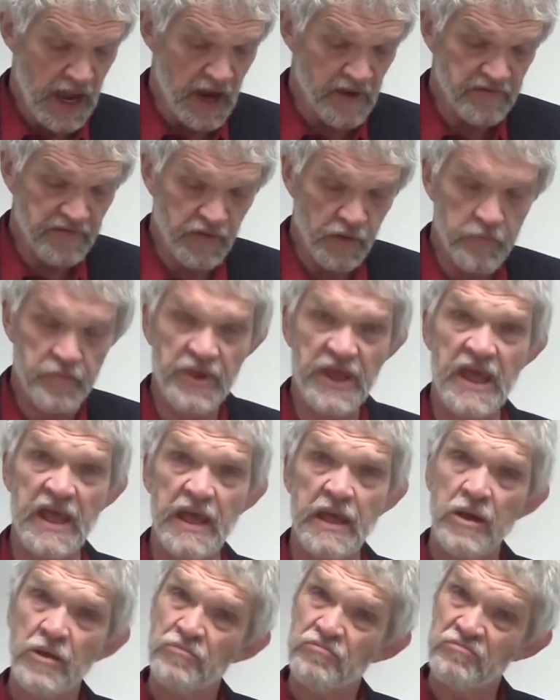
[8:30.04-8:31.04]
For
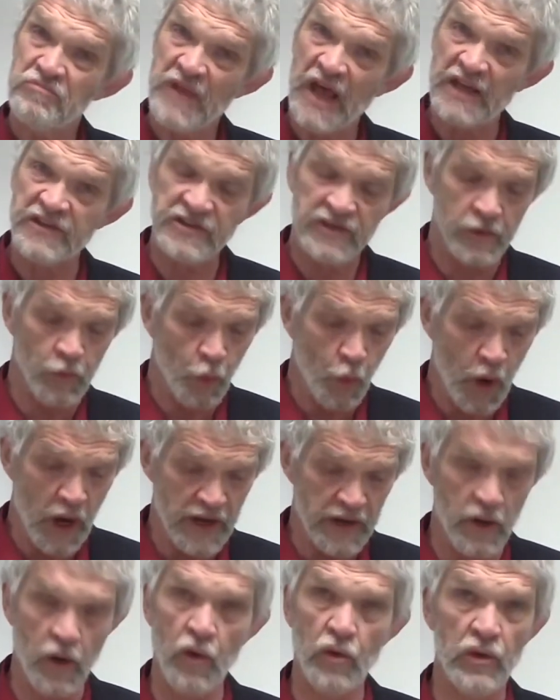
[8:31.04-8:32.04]
B, that's in
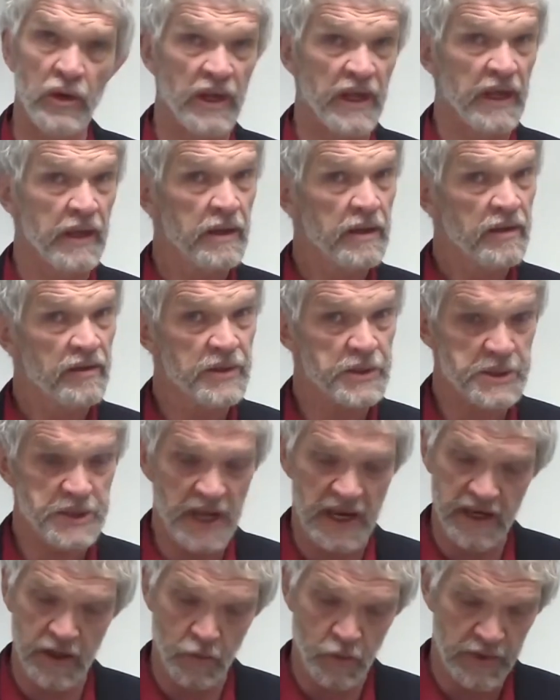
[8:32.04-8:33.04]
one only. The
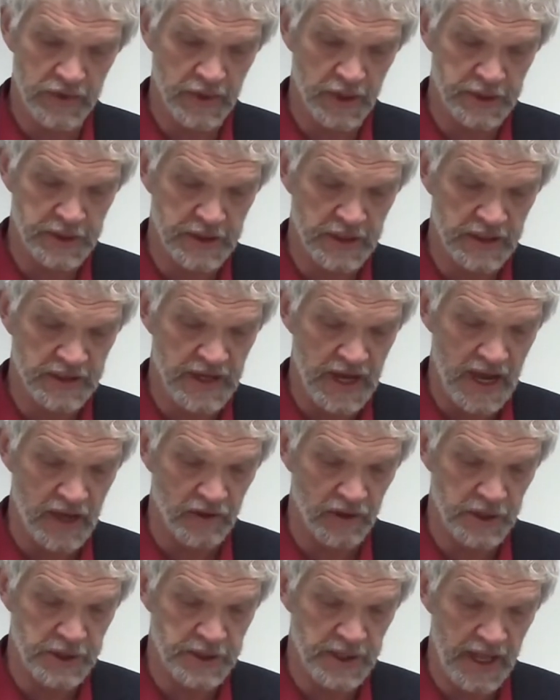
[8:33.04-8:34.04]
second one doesn't
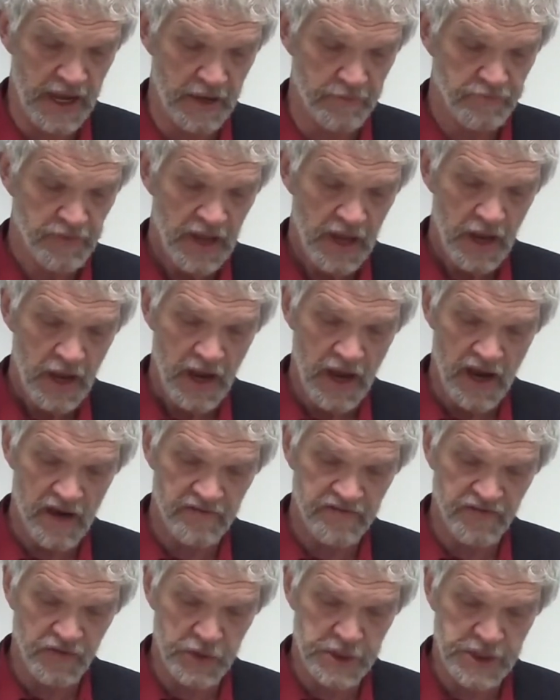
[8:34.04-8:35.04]
acknowledge that.
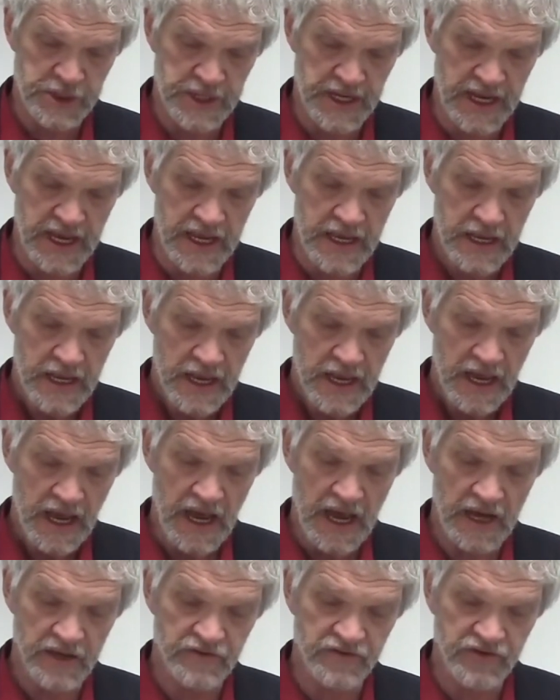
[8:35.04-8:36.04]
For C,
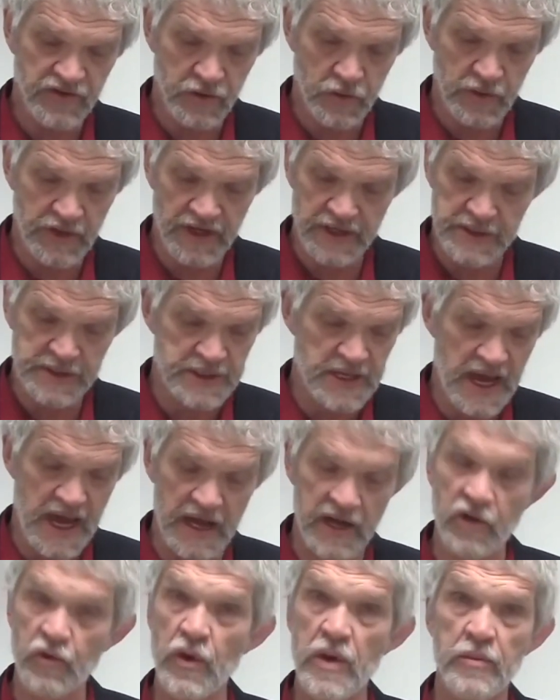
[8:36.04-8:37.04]
2 does
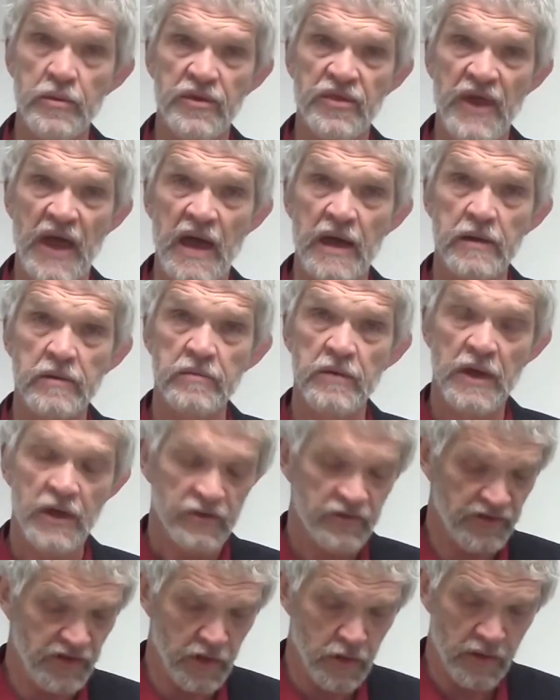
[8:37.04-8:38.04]
not agree with that.
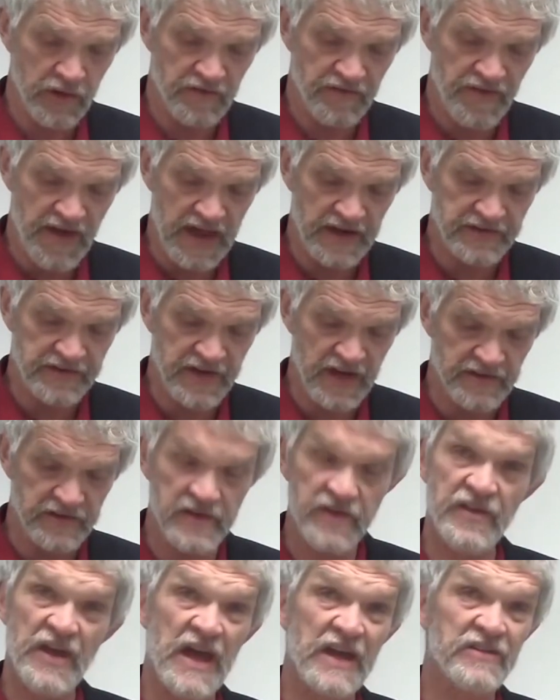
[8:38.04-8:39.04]
2, in fact, says
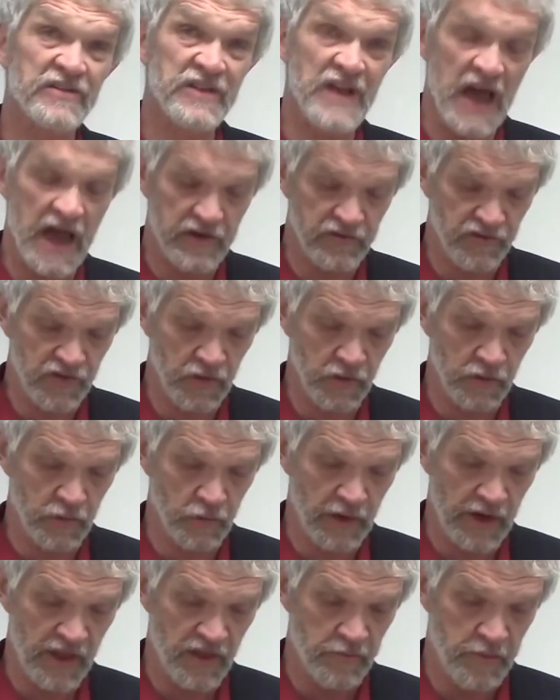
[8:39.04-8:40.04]
that that is not true in
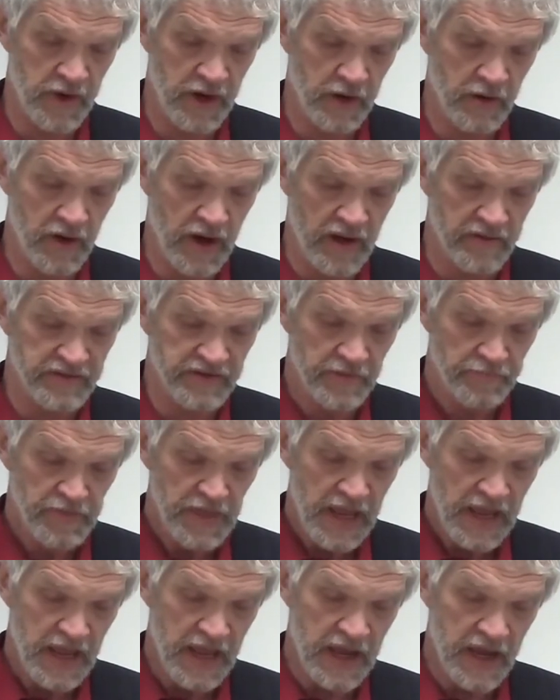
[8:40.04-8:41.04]
one of the paragraphs.
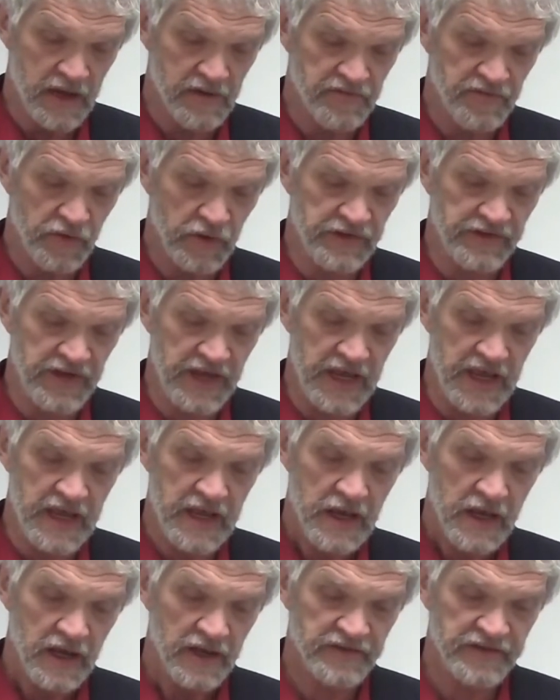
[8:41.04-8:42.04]
And for
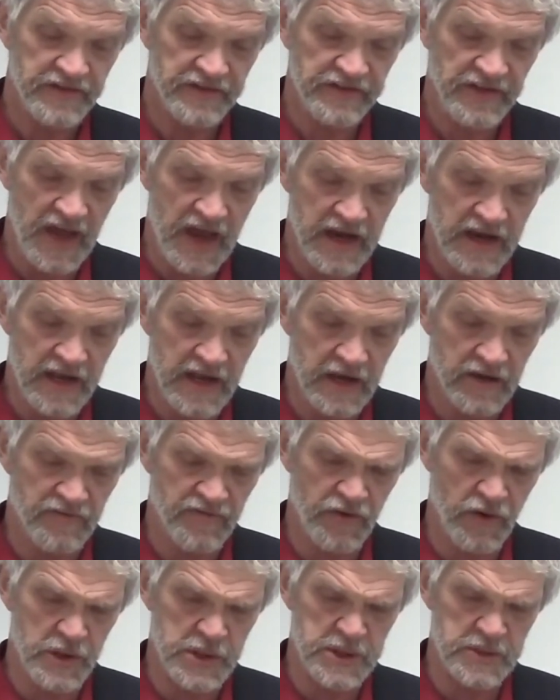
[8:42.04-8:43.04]
D, a society on the
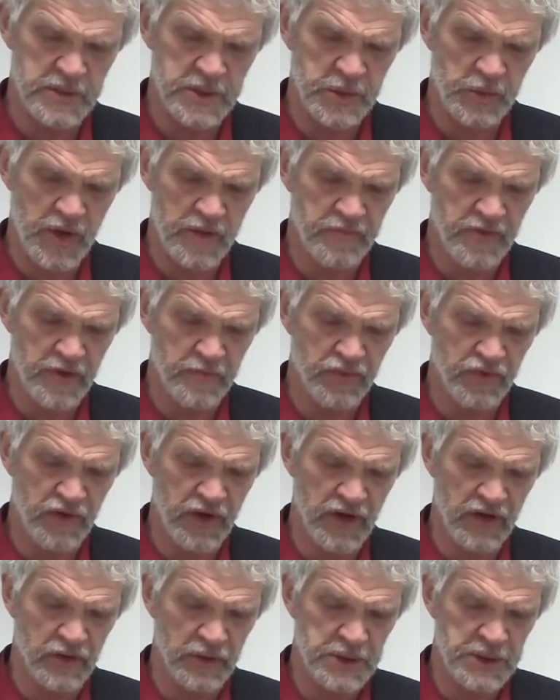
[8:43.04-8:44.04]
verge of sweeping
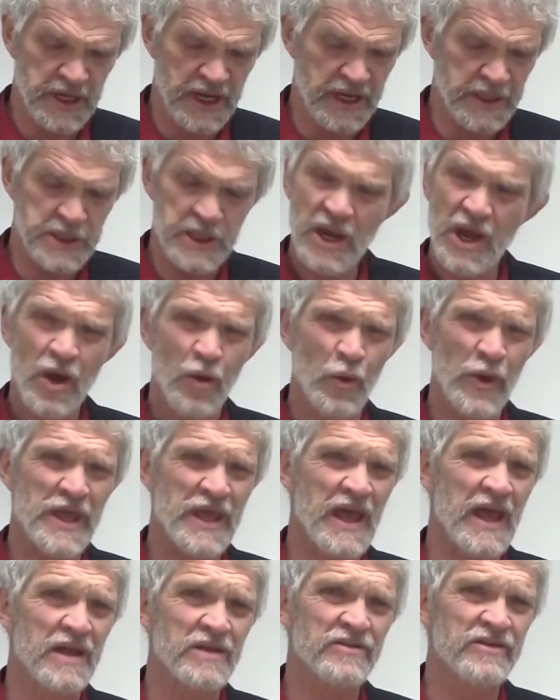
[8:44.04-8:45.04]
political change, we
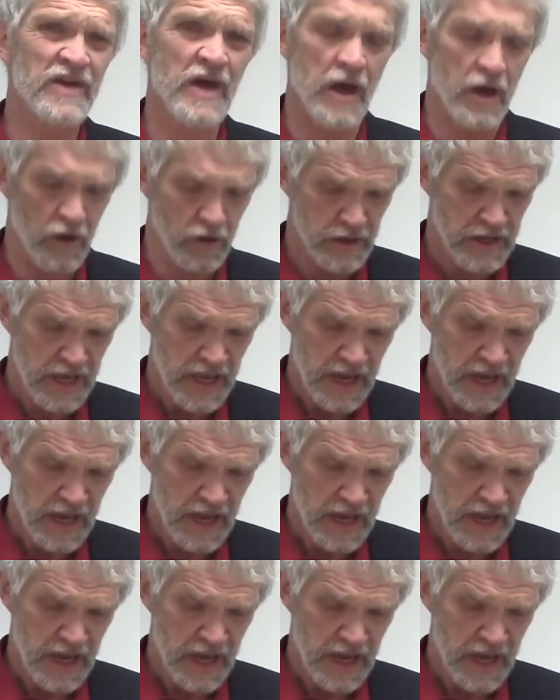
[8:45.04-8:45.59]
can't tell.